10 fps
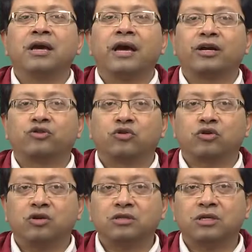actual
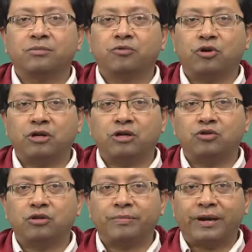concept brought into
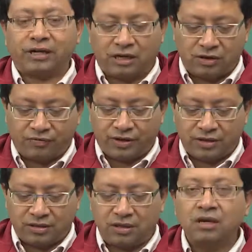the practical
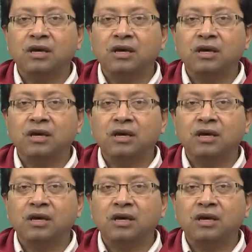phase,